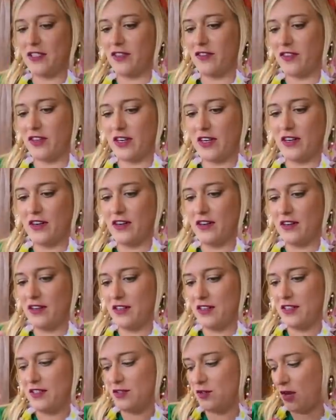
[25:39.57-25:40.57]
so far?
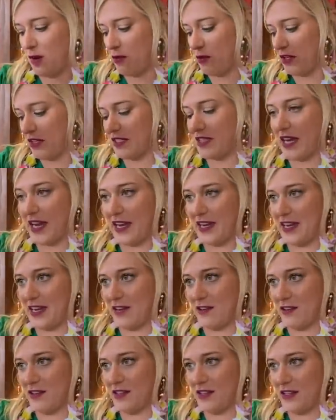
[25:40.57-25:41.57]
Do I pull it tight
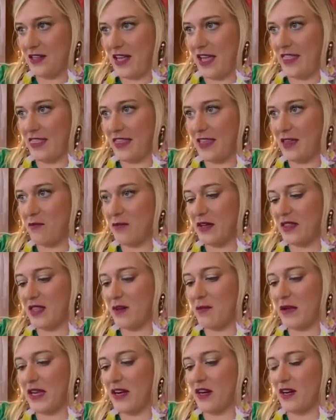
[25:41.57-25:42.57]
now and then put
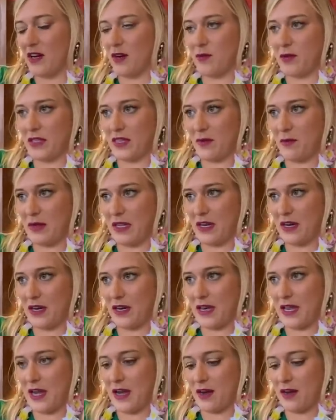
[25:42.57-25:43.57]
the bead on or put the bead on
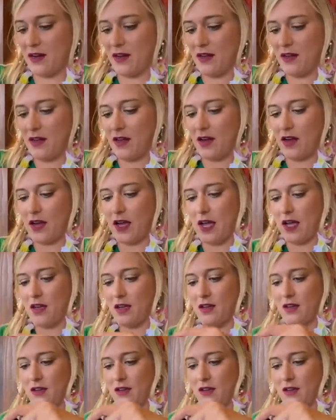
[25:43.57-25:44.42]
now? Okay.